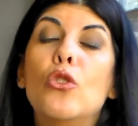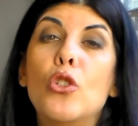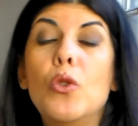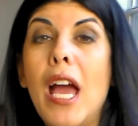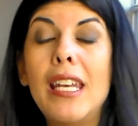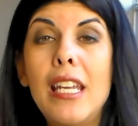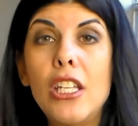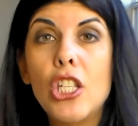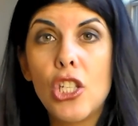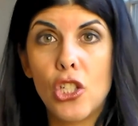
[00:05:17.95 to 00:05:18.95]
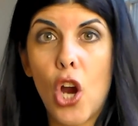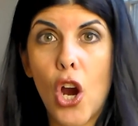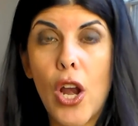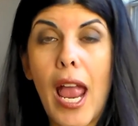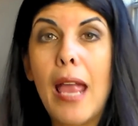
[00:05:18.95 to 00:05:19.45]
you do not need to
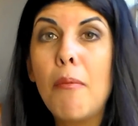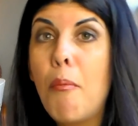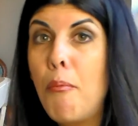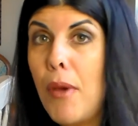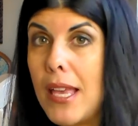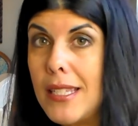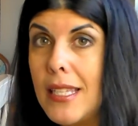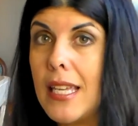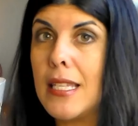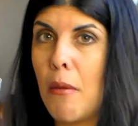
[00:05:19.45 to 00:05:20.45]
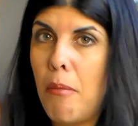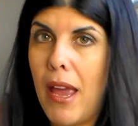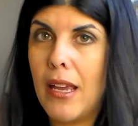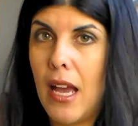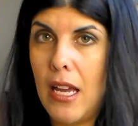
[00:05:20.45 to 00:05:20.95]
start a business
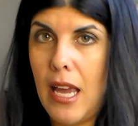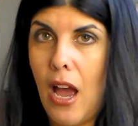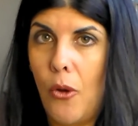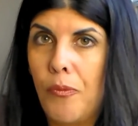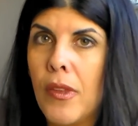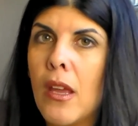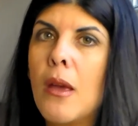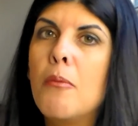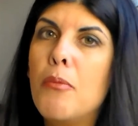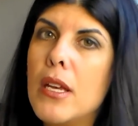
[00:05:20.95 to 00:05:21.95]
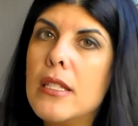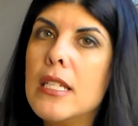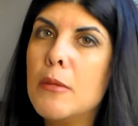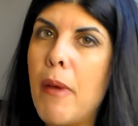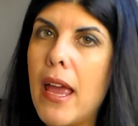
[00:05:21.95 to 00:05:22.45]
bank account.
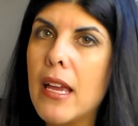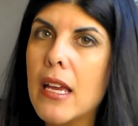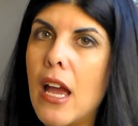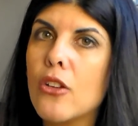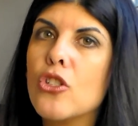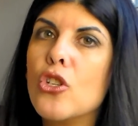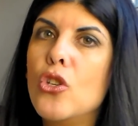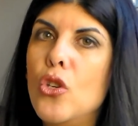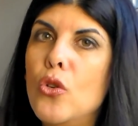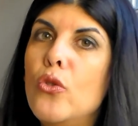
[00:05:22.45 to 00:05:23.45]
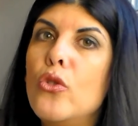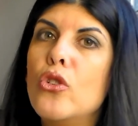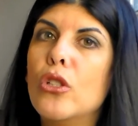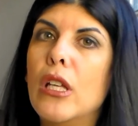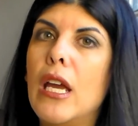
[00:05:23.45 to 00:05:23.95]
Business bank accounts
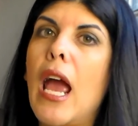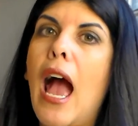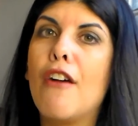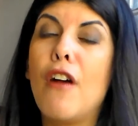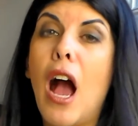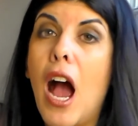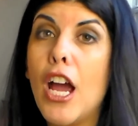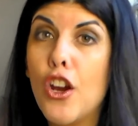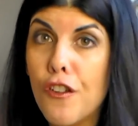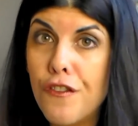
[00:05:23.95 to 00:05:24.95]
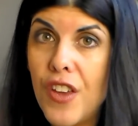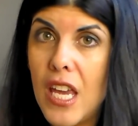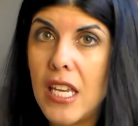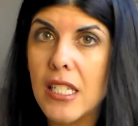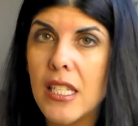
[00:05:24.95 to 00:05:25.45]
usually have higher
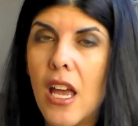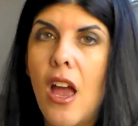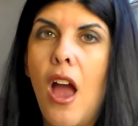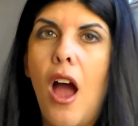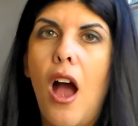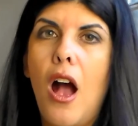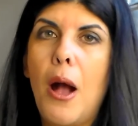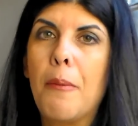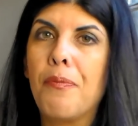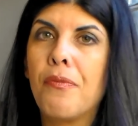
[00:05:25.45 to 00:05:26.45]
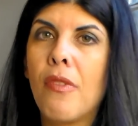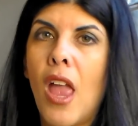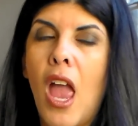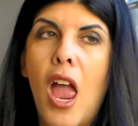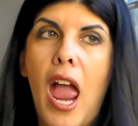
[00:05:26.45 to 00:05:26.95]
fees
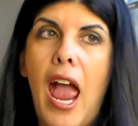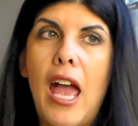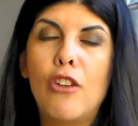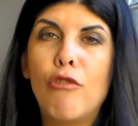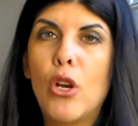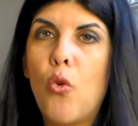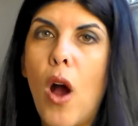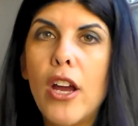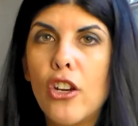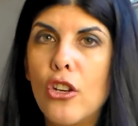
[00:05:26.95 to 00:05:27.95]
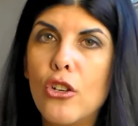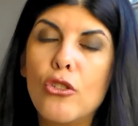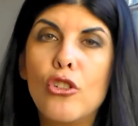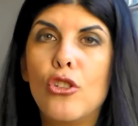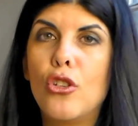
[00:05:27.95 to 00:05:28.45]
and require
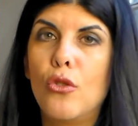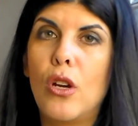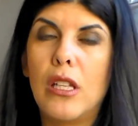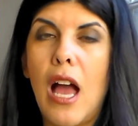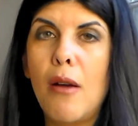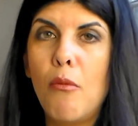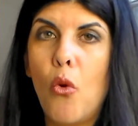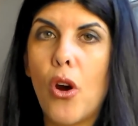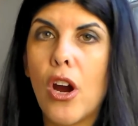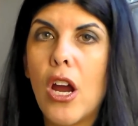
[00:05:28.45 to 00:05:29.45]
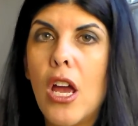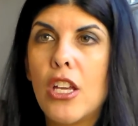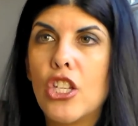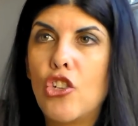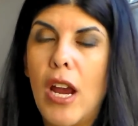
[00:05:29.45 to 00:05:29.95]
you to do a lot more
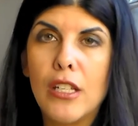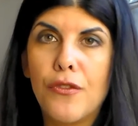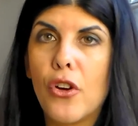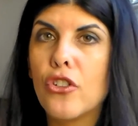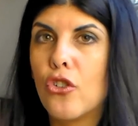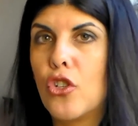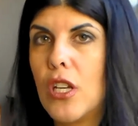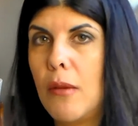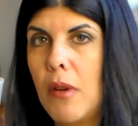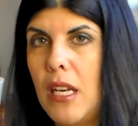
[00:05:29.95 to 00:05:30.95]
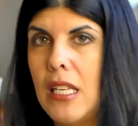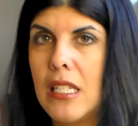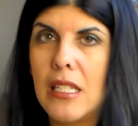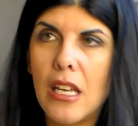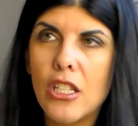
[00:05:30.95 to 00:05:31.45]
transfers or to keep money
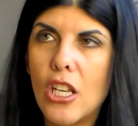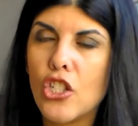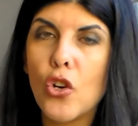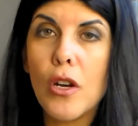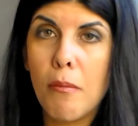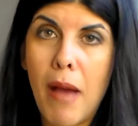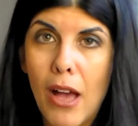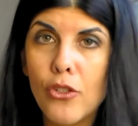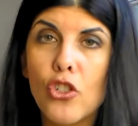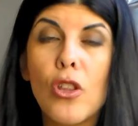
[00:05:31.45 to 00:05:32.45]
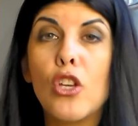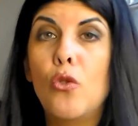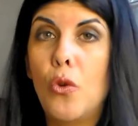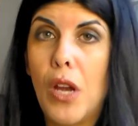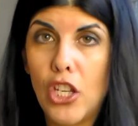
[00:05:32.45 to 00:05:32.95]
in a certain amount so that
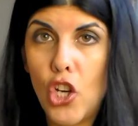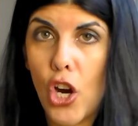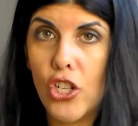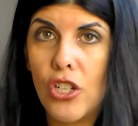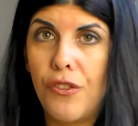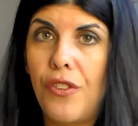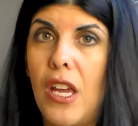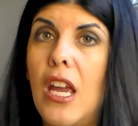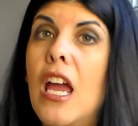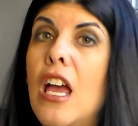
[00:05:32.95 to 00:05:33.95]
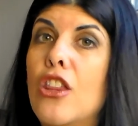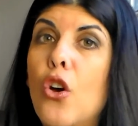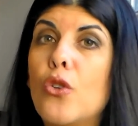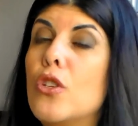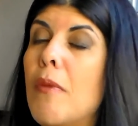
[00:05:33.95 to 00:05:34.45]
you don't get charged a fee.
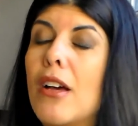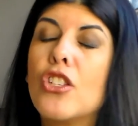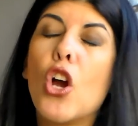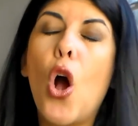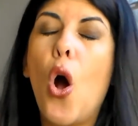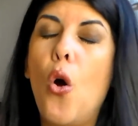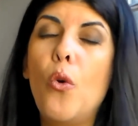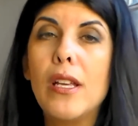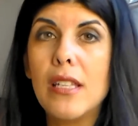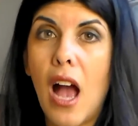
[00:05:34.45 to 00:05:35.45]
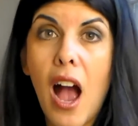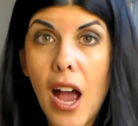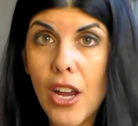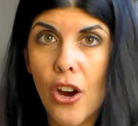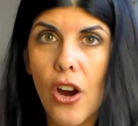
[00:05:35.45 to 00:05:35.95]
Those amounts are always
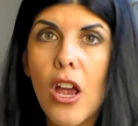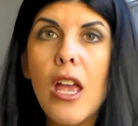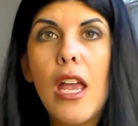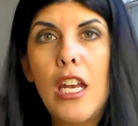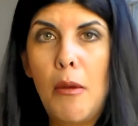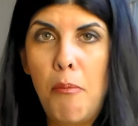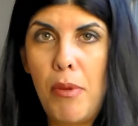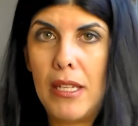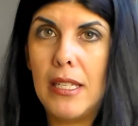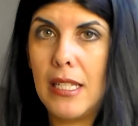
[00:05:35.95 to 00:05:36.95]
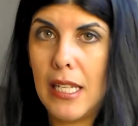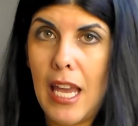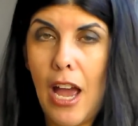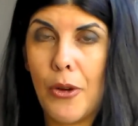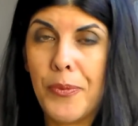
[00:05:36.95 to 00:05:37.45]
higher in a business
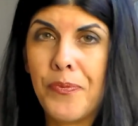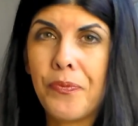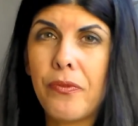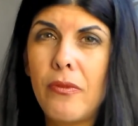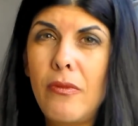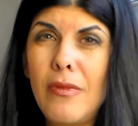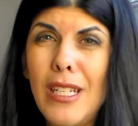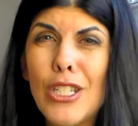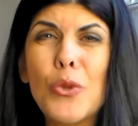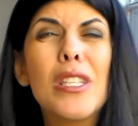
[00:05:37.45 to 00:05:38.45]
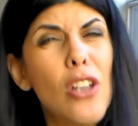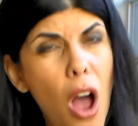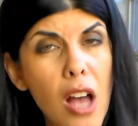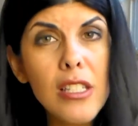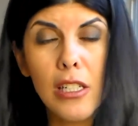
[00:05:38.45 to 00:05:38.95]
account. So it's
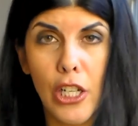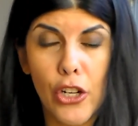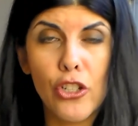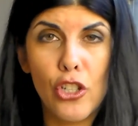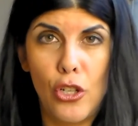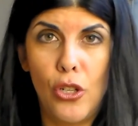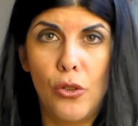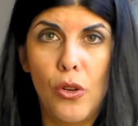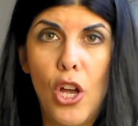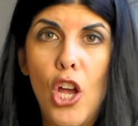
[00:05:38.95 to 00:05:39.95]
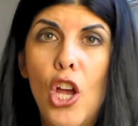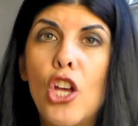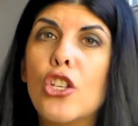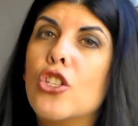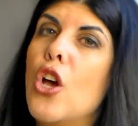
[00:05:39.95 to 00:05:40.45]
costlier to you.
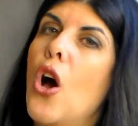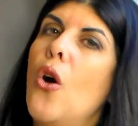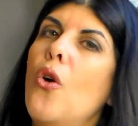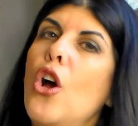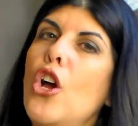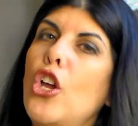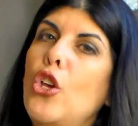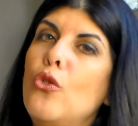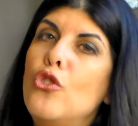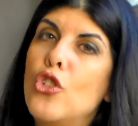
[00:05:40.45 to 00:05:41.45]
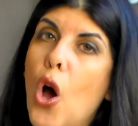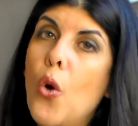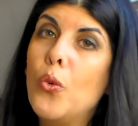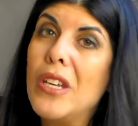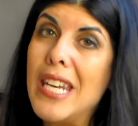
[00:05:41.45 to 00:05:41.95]
So you
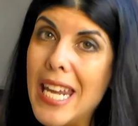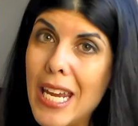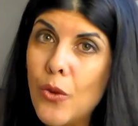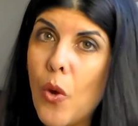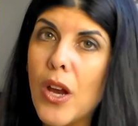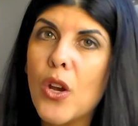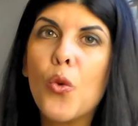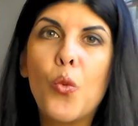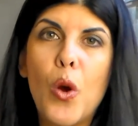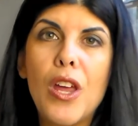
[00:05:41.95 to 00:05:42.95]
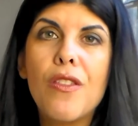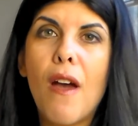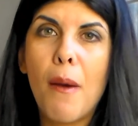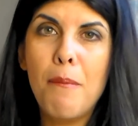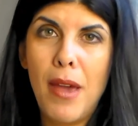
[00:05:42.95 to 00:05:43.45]
don't need one
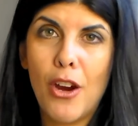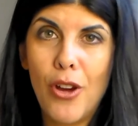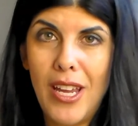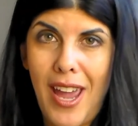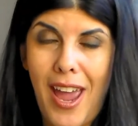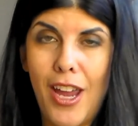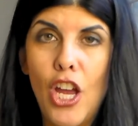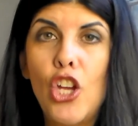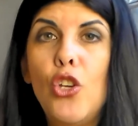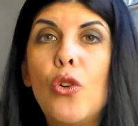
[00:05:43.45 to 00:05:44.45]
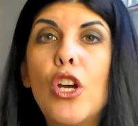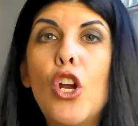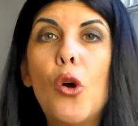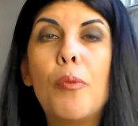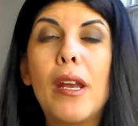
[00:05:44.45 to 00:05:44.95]
with Mary Kay. You
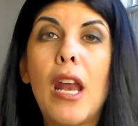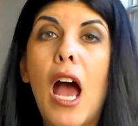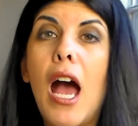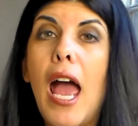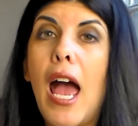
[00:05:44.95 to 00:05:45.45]
can open